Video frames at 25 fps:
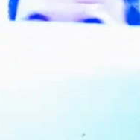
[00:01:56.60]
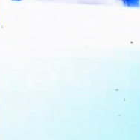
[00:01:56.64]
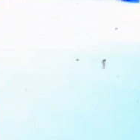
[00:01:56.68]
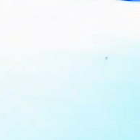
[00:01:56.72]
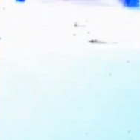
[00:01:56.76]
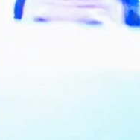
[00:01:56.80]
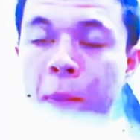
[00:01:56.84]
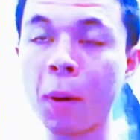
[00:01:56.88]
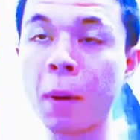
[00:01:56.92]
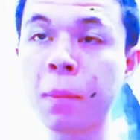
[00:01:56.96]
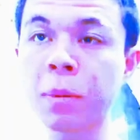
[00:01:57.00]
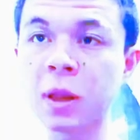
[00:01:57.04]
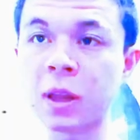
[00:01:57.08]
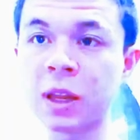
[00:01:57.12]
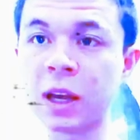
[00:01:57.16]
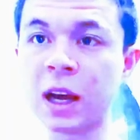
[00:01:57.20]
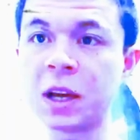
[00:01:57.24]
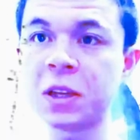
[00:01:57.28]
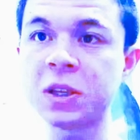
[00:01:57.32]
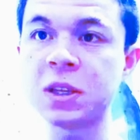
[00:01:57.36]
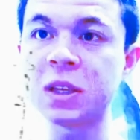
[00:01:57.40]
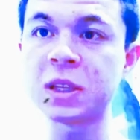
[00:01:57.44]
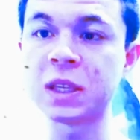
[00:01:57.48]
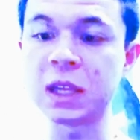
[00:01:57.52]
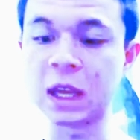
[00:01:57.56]
at hip-hop
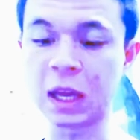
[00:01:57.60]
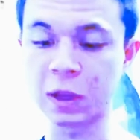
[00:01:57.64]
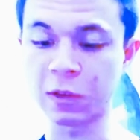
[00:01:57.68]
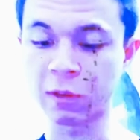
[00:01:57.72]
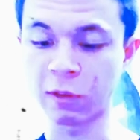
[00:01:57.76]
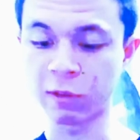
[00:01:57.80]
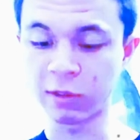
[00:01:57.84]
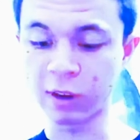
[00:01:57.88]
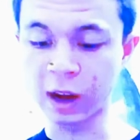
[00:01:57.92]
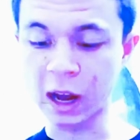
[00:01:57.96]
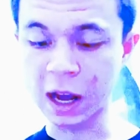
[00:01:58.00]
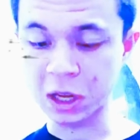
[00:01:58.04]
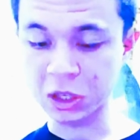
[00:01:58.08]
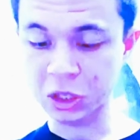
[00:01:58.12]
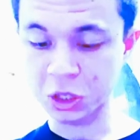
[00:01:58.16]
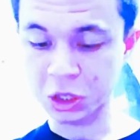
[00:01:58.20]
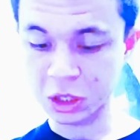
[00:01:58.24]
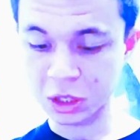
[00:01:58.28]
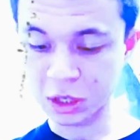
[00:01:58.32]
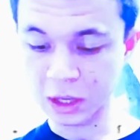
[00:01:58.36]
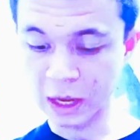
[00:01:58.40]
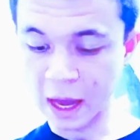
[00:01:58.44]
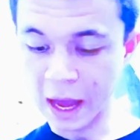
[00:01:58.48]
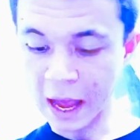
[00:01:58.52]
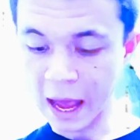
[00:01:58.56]
classes in a
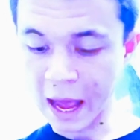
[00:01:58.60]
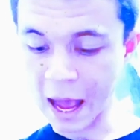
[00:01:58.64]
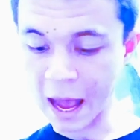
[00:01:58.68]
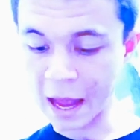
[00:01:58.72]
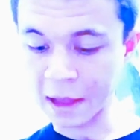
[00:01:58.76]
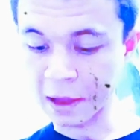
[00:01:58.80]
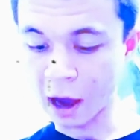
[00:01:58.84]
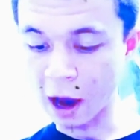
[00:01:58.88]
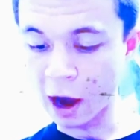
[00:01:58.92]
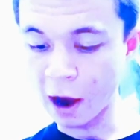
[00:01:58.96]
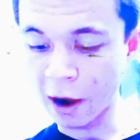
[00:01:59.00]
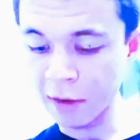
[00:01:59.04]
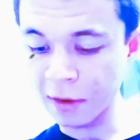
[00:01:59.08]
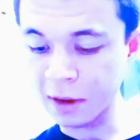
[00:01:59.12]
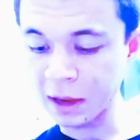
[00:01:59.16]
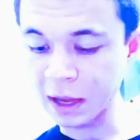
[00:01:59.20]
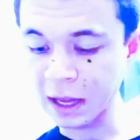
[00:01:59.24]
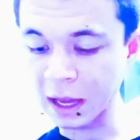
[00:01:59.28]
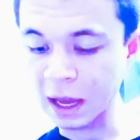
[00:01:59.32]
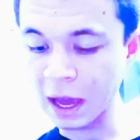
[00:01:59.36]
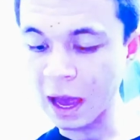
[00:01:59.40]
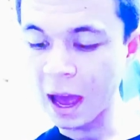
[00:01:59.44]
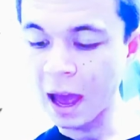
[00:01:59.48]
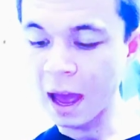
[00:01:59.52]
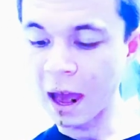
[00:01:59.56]
rush and
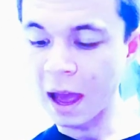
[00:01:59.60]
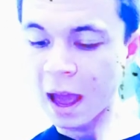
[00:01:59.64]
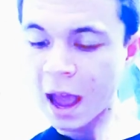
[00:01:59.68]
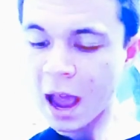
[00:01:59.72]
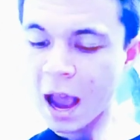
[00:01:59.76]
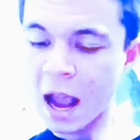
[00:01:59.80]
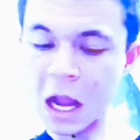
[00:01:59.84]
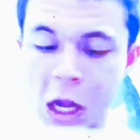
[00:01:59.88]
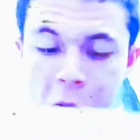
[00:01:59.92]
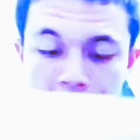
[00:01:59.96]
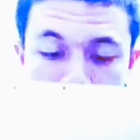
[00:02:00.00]
hurry, and